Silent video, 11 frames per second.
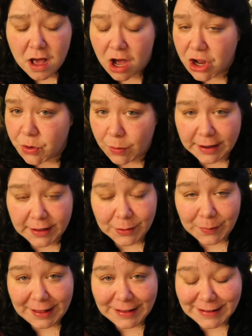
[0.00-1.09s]
on a regular
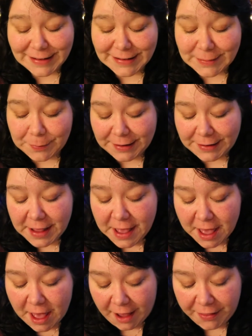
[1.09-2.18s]
basis, but
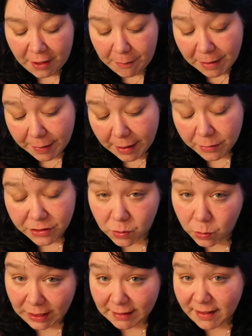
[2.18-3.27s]
I thought maybe I would do
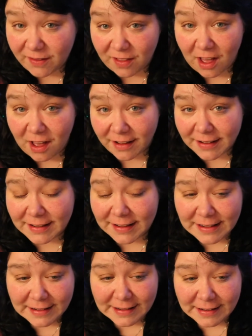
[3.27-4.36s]
weekly vlogs
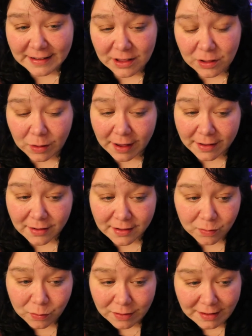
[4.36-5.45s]
since you
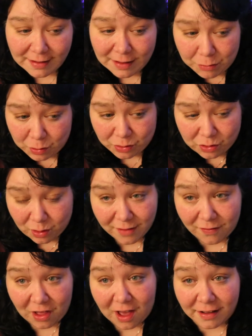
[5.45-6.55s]
guys really seem to enjoy the
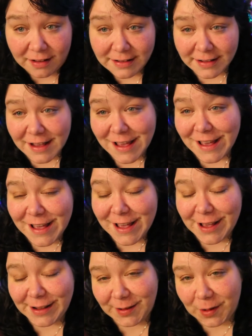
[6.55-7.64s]
vlogs.
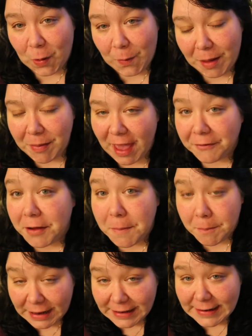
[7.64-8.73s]
So maybe every
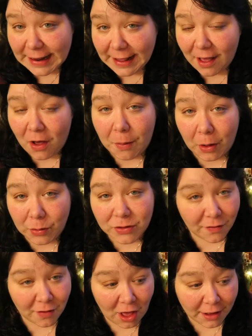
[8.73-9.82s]
Monday I'll post
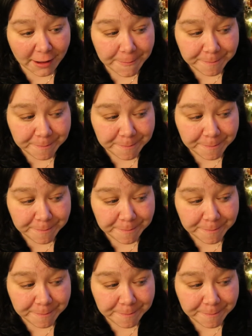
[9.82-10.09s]
a vlog.